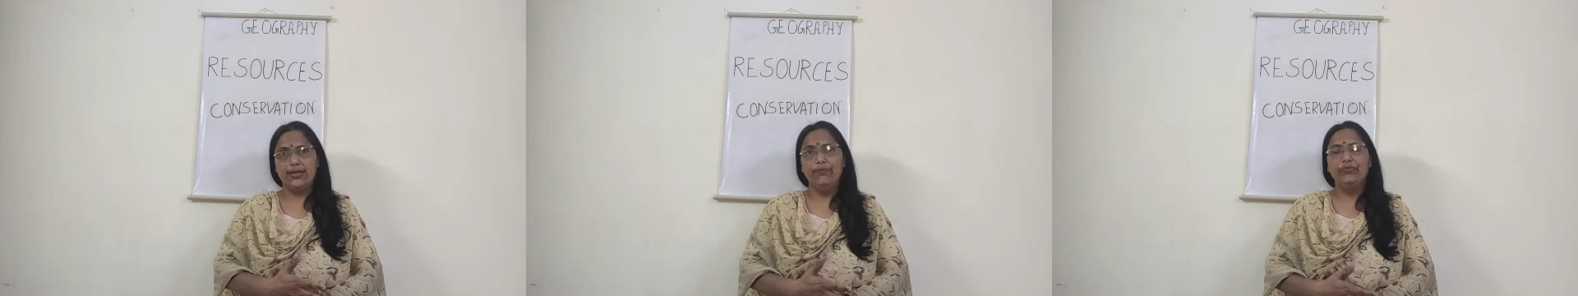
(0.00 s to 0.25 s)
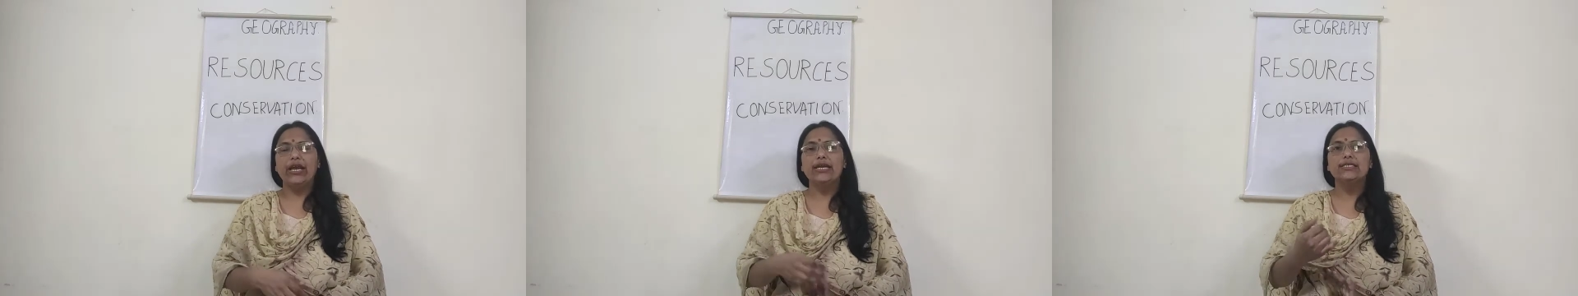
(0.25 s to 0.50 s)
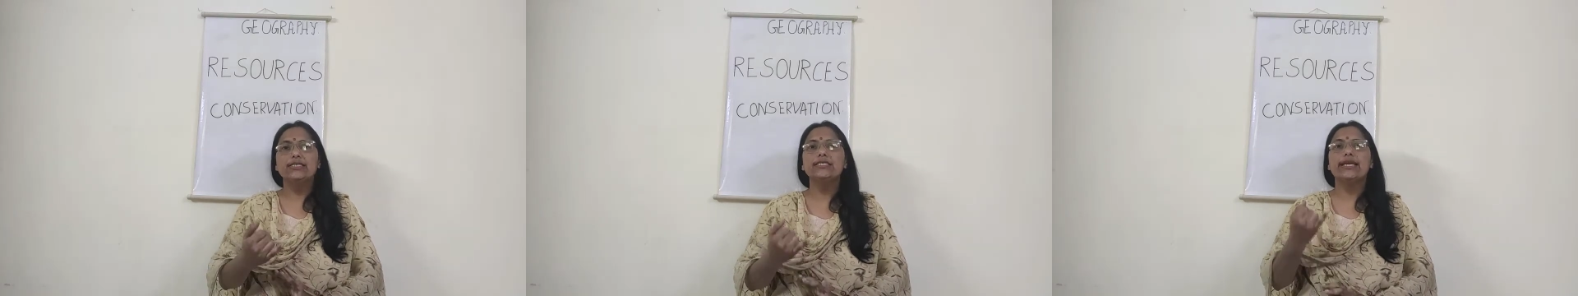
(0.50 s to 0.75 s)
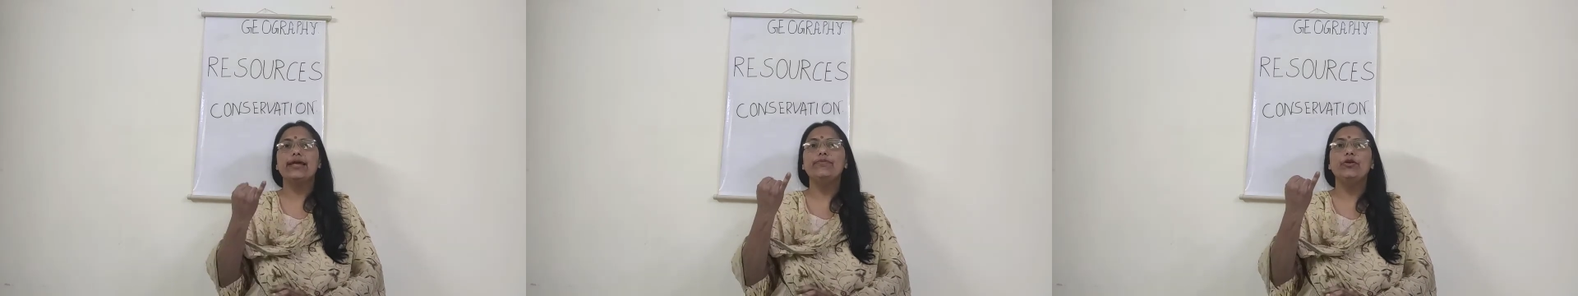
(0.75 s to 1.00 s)
The agents
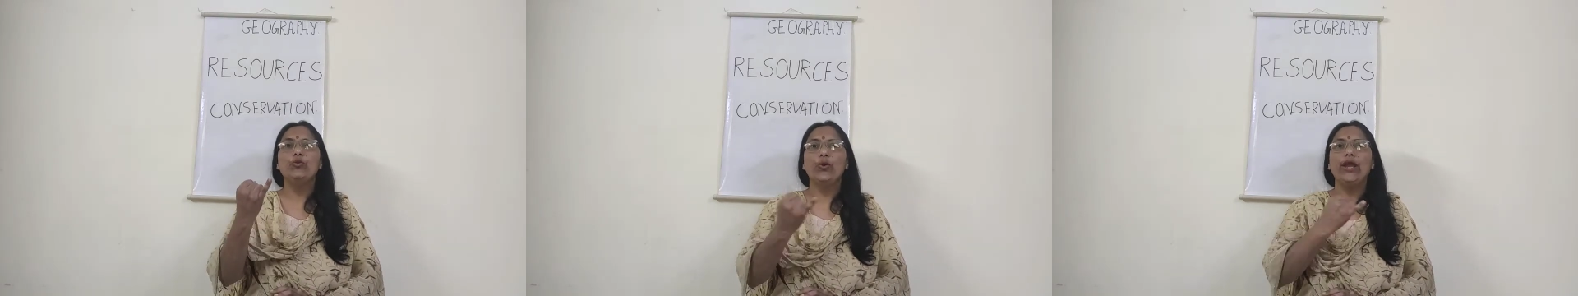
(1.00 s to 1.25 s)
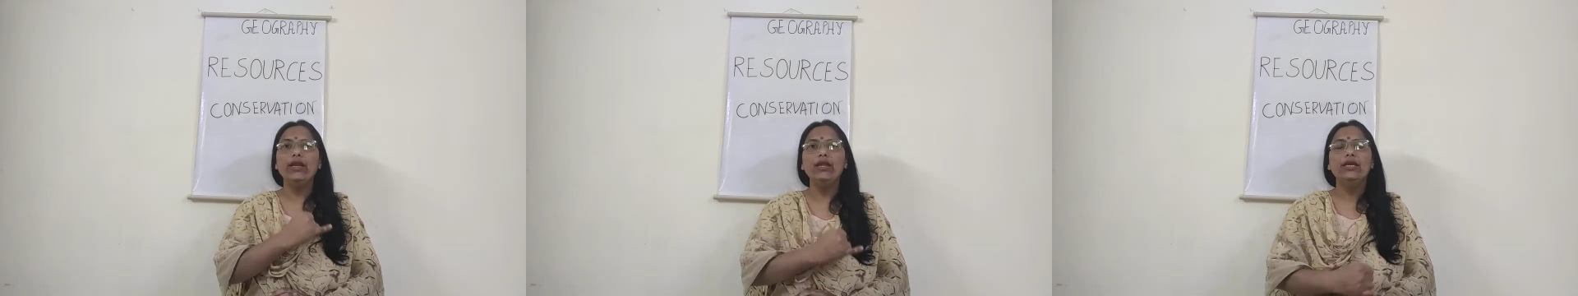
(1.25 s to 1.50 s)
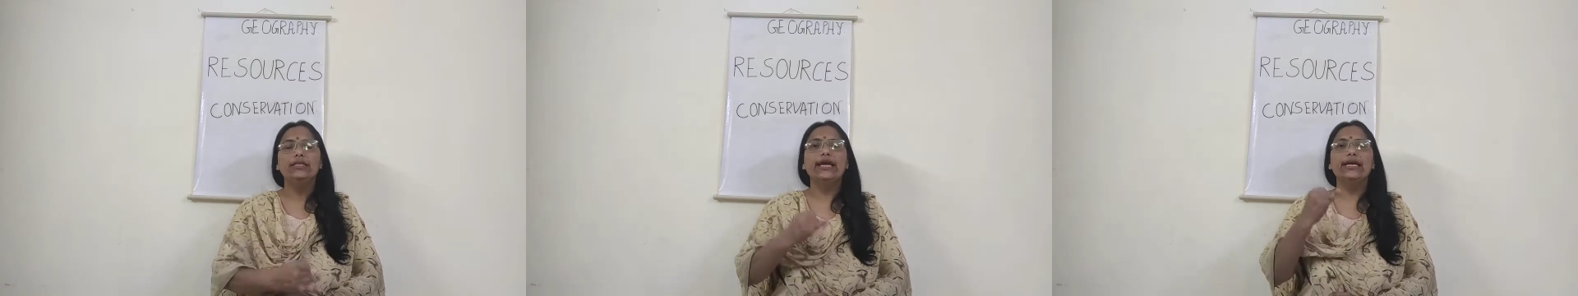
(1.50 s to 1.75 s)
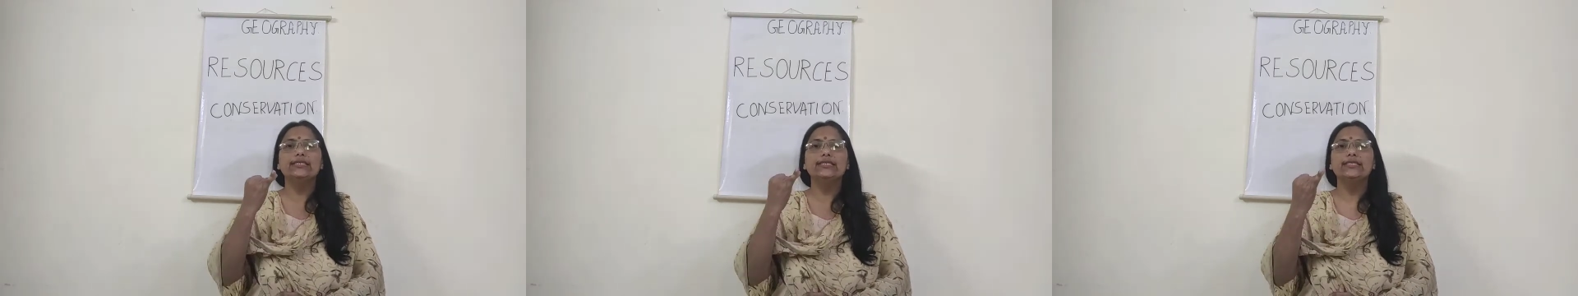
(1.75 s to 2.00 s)
can be wind, the
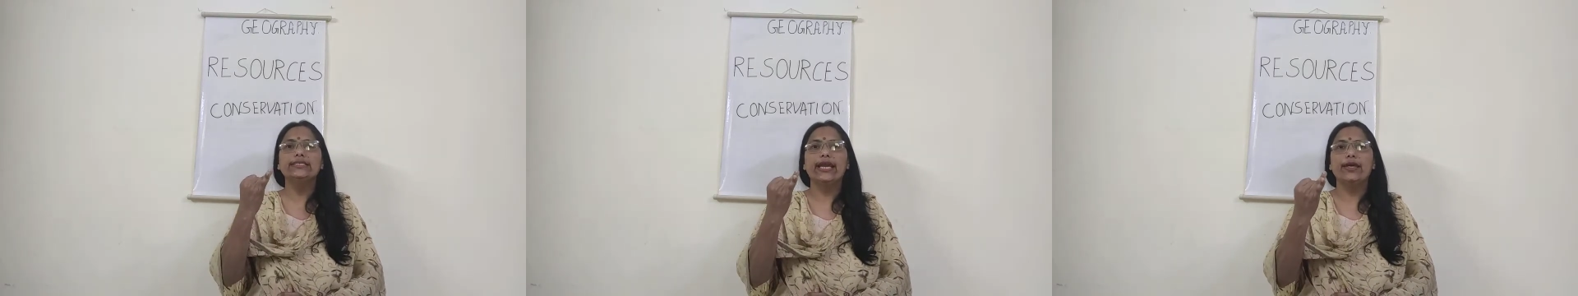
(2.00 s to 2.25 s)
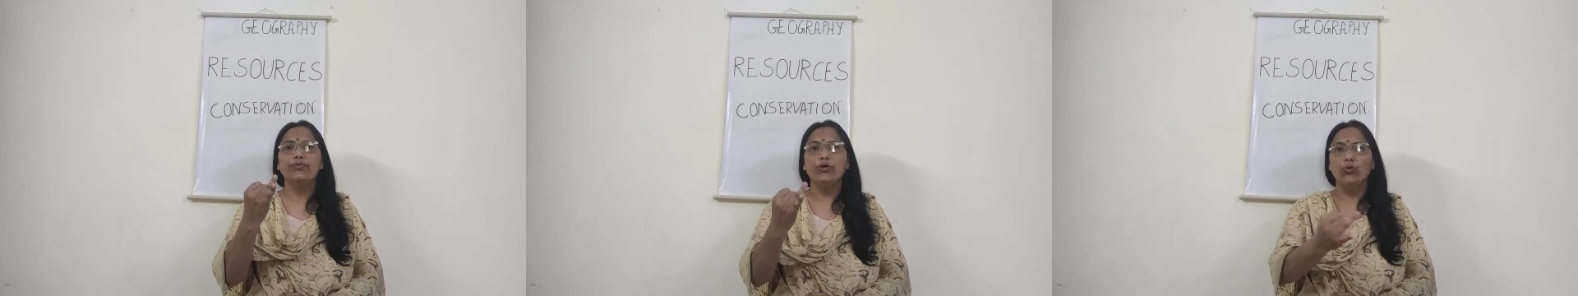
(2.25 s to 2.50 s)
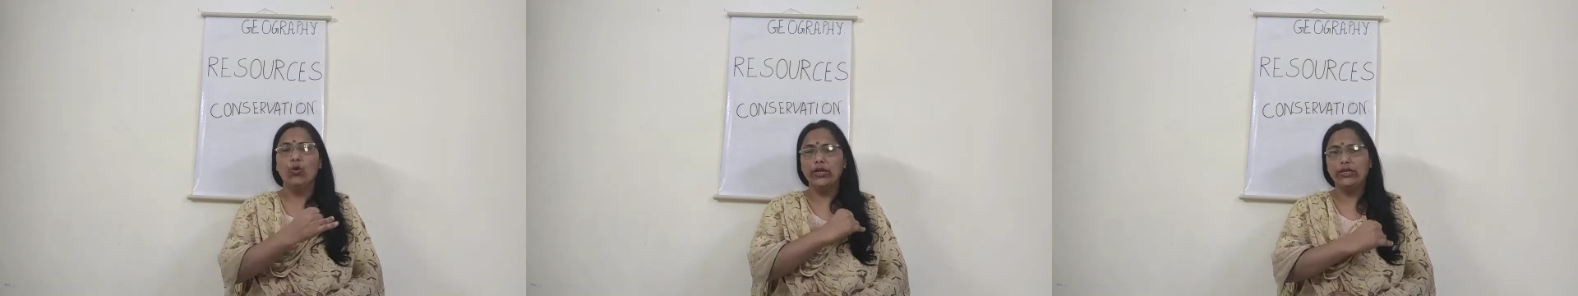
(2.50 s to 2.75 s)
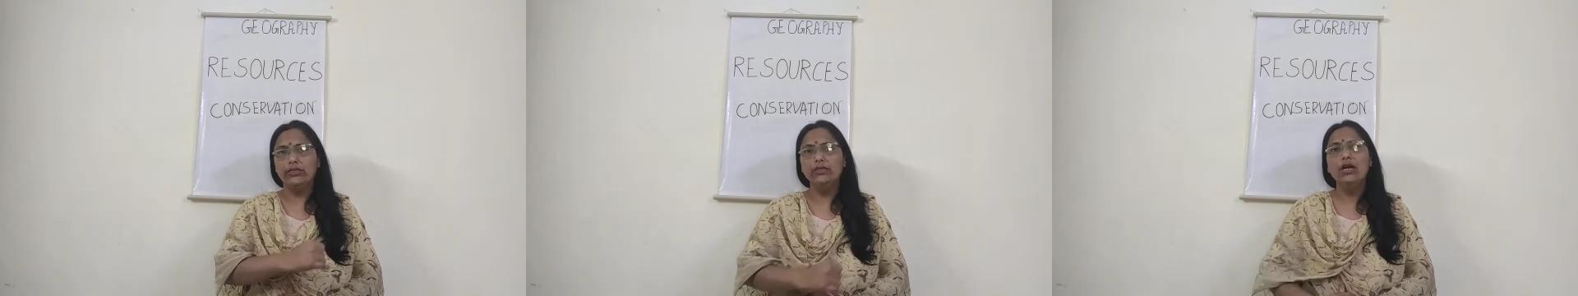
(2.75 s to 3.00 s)
agents can be
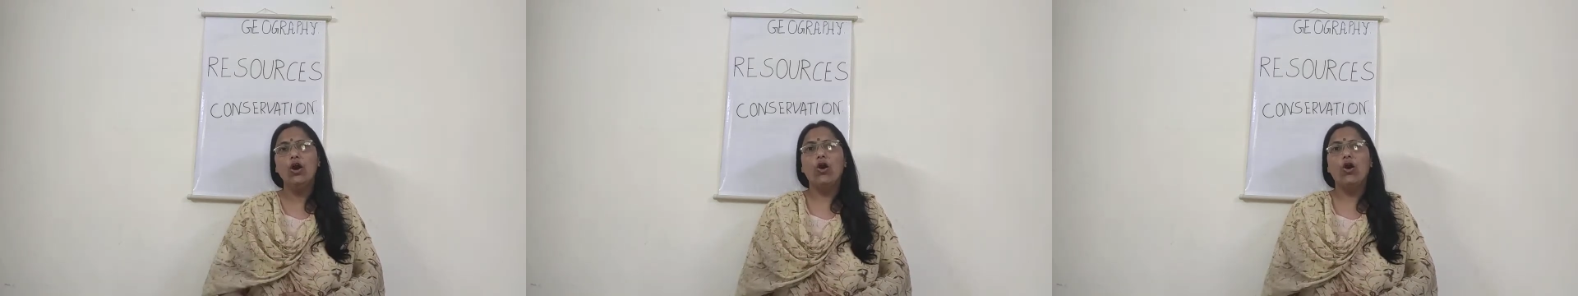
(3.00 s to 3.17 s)
water,